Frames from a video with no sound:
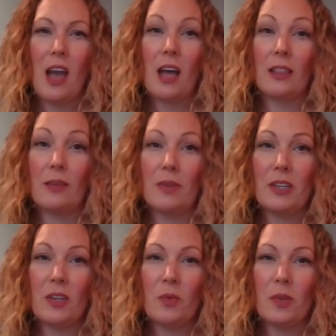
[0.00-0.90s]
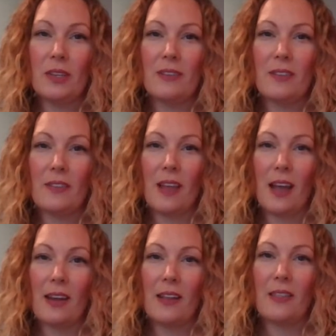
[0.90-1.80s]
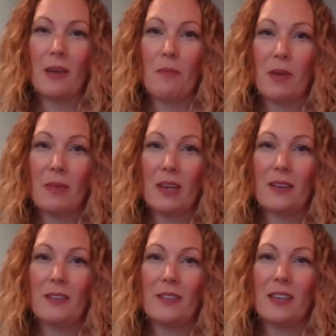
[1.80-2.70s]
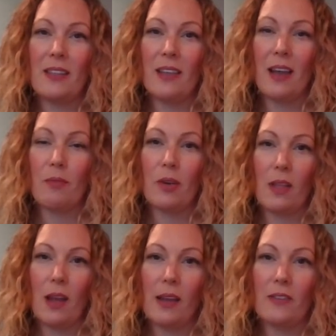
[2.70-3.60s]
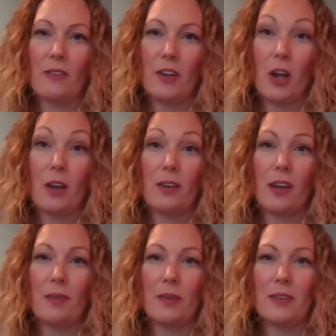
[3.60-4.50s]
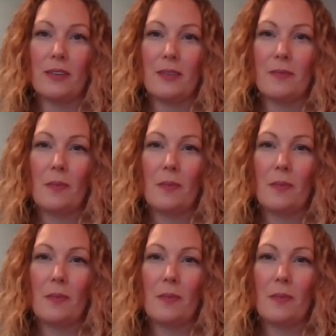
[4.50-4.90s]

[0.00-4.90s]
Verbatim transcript: a limited release design that mimics the elaborate lines of a cut diamond.